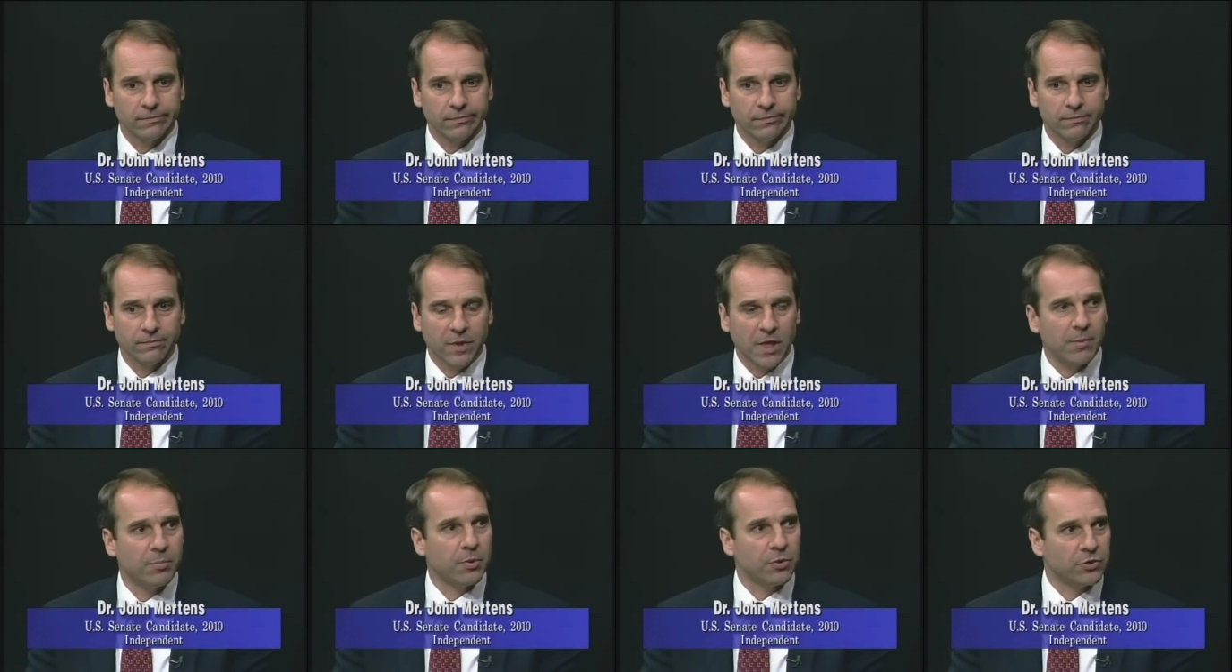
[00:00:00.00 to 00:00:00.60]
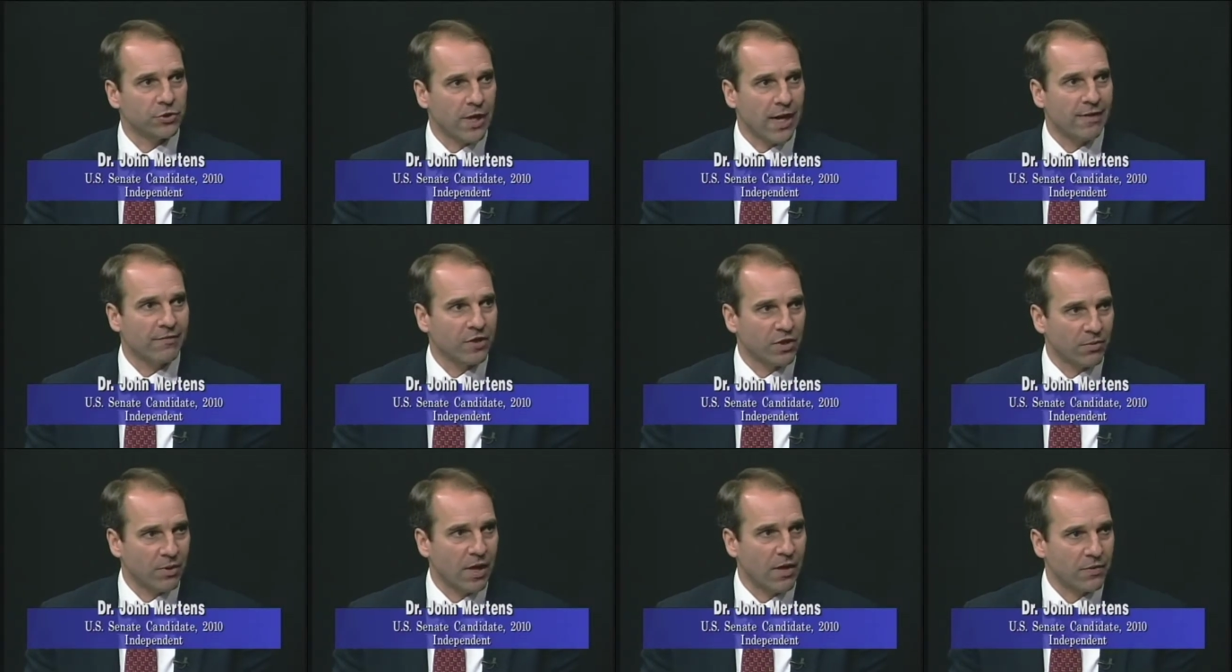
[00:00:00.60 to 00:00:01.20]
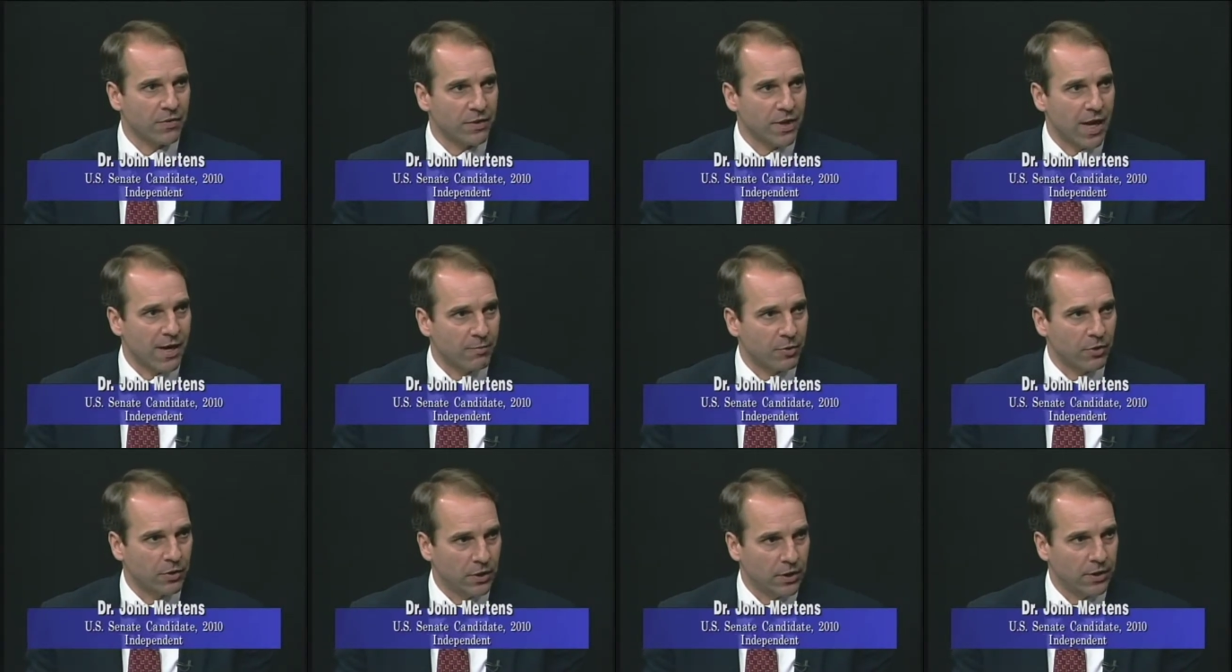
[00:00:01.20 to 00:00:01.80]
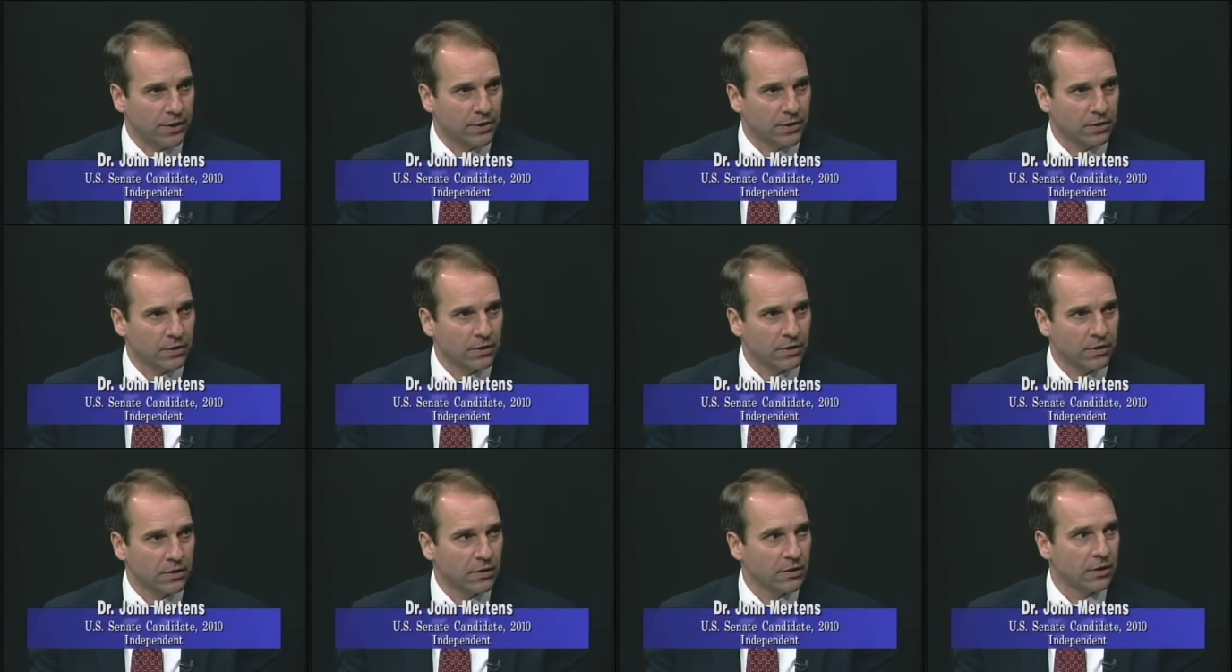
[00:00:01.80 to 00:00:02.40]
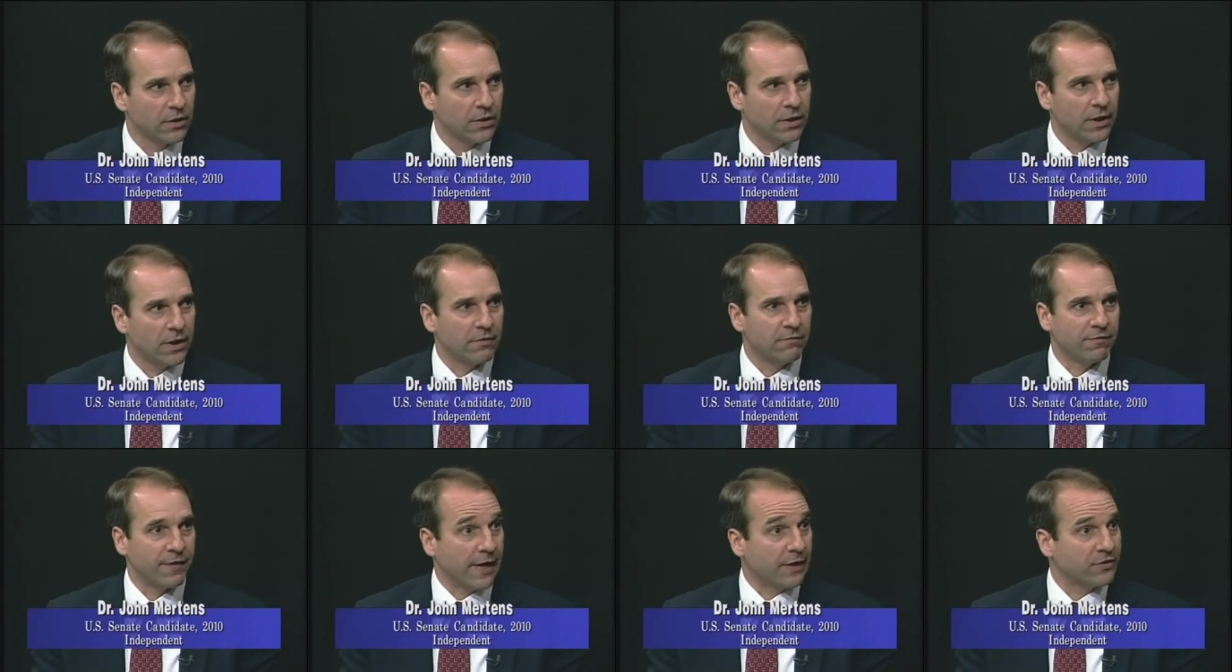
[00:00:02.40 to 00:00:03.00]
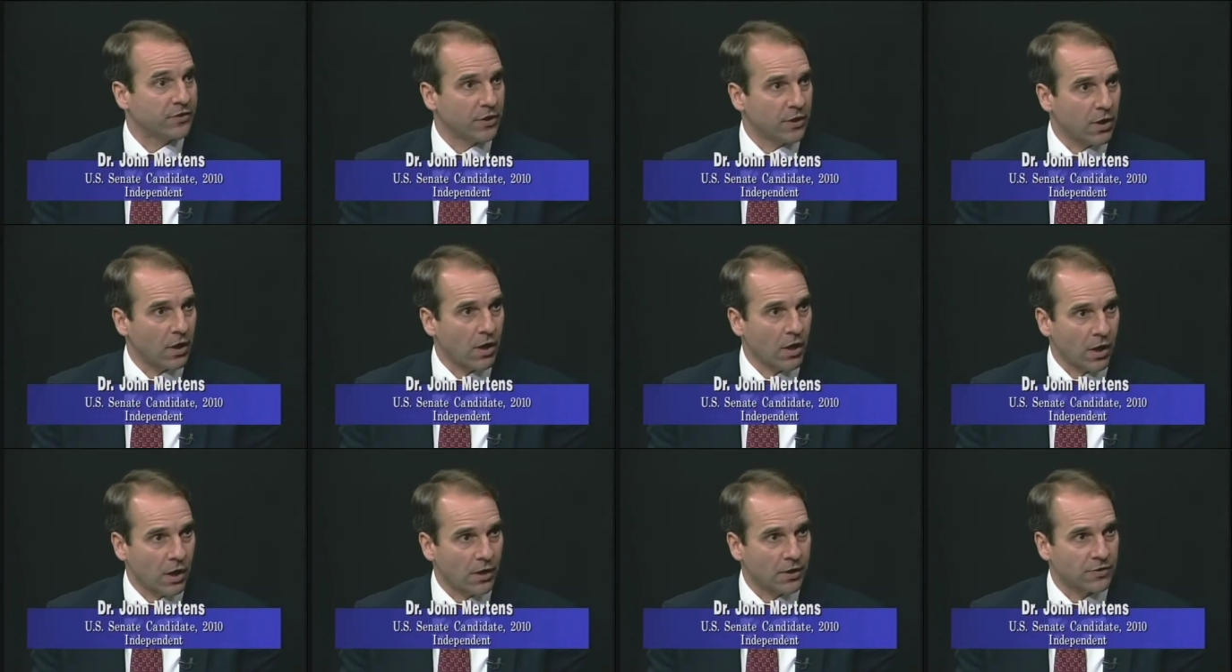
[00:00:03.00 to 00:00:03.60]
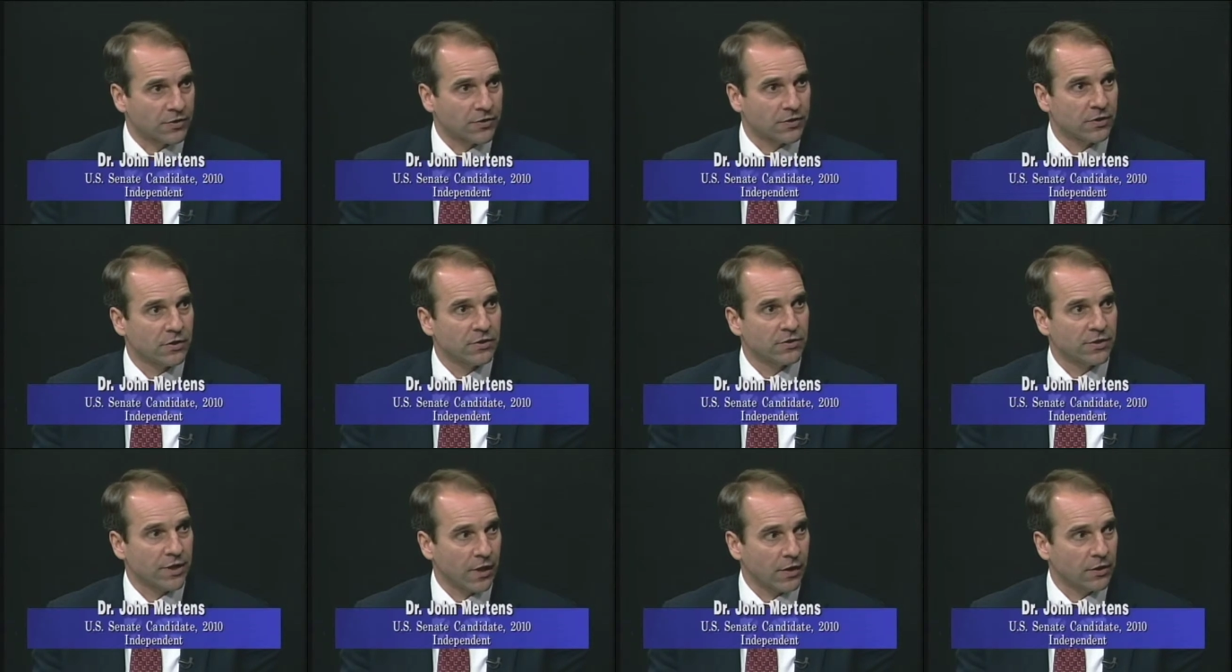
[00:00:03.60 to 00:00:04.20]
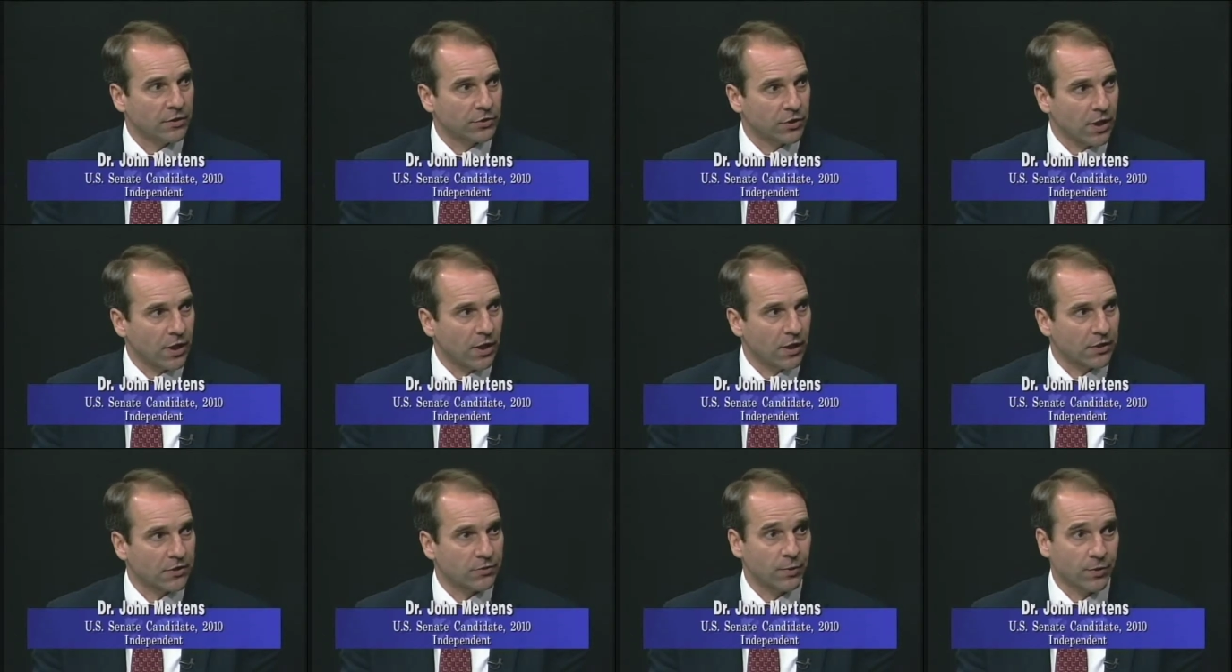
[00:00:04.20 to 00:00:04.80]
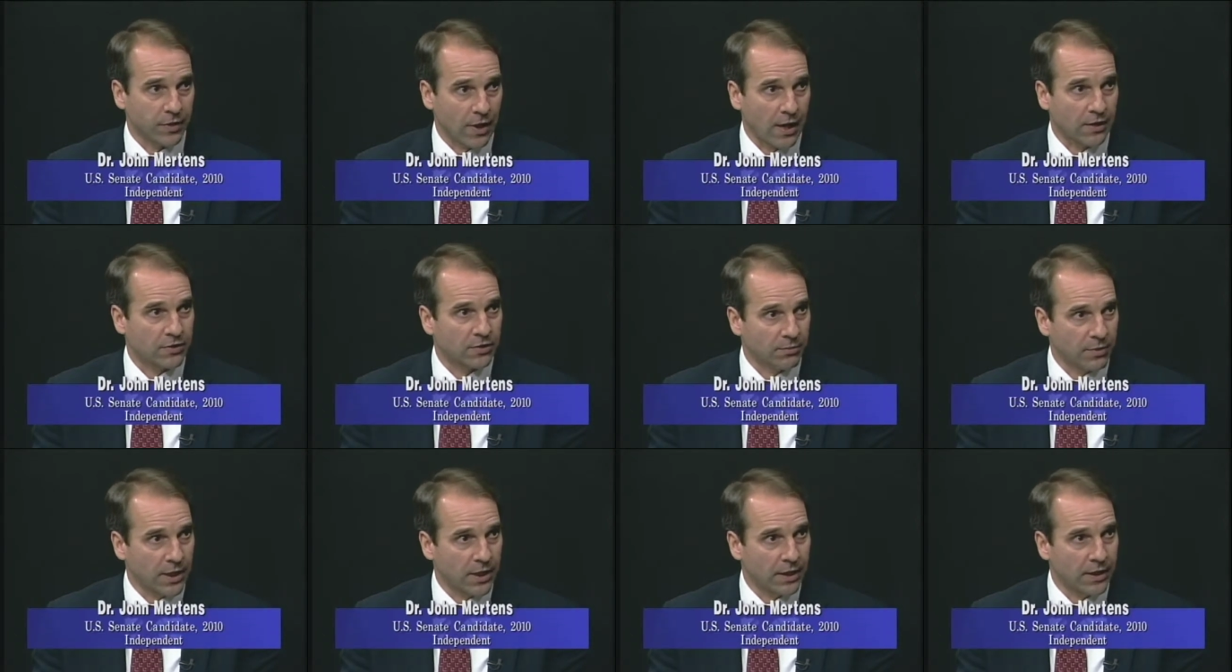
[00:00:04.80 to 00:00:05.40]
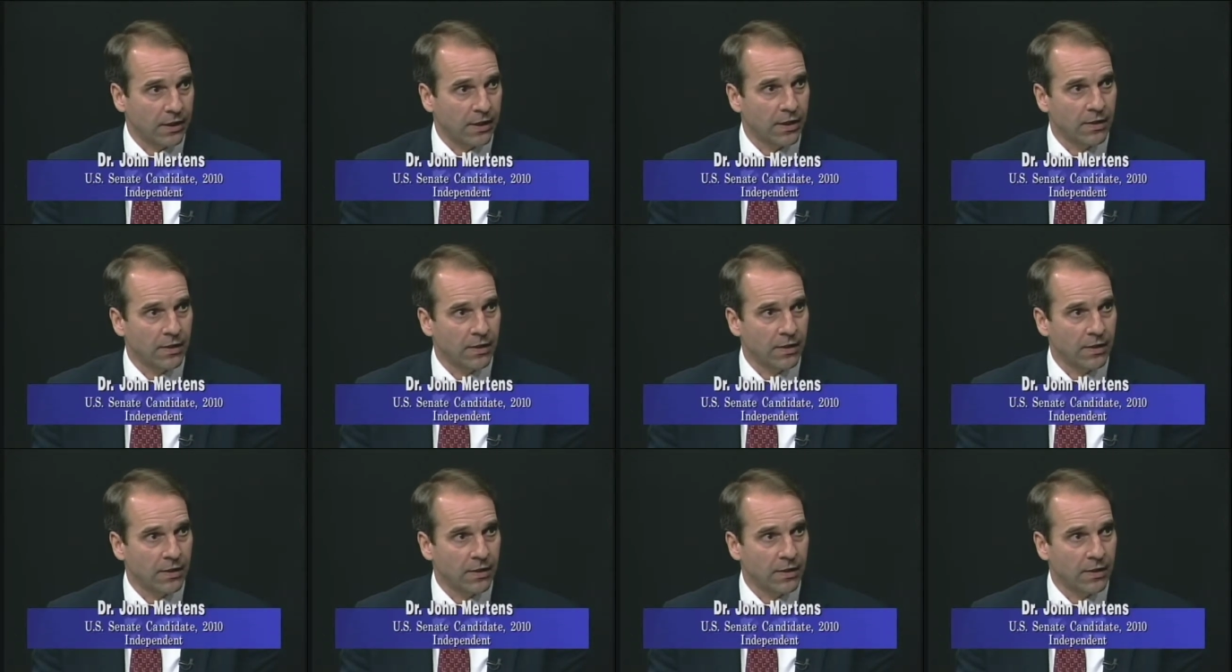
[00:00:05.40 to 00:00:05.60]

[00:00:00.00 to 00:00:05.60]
people driving around their neighborhood in fancy cars selling drugs with lots of money.